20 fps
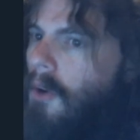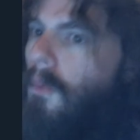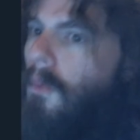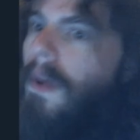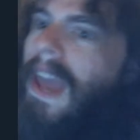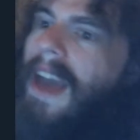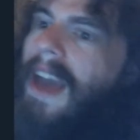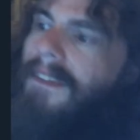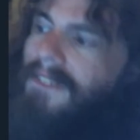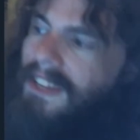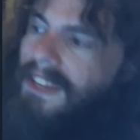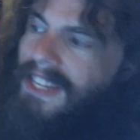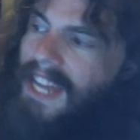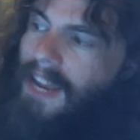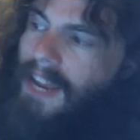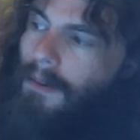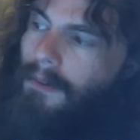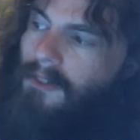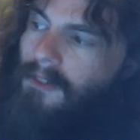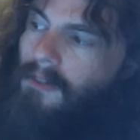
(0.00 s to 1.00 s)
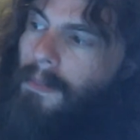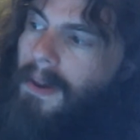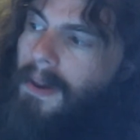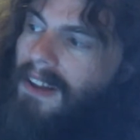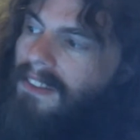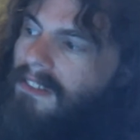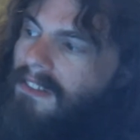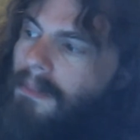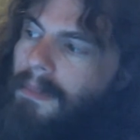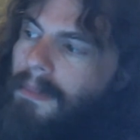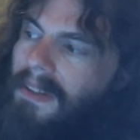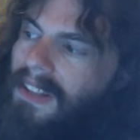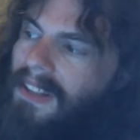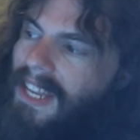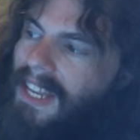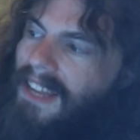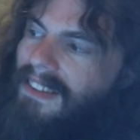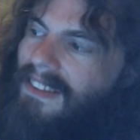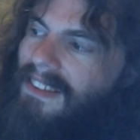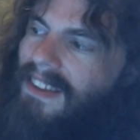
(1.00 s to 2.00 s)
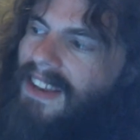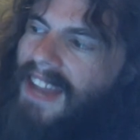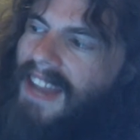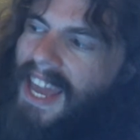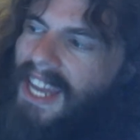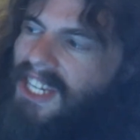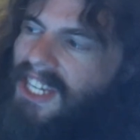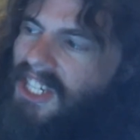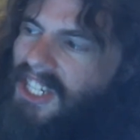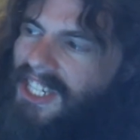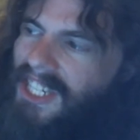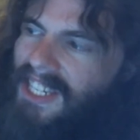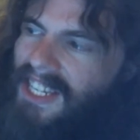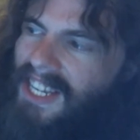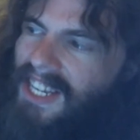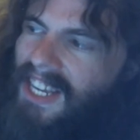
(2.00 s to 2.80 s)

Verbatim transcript: We have to take responsibility as a nation.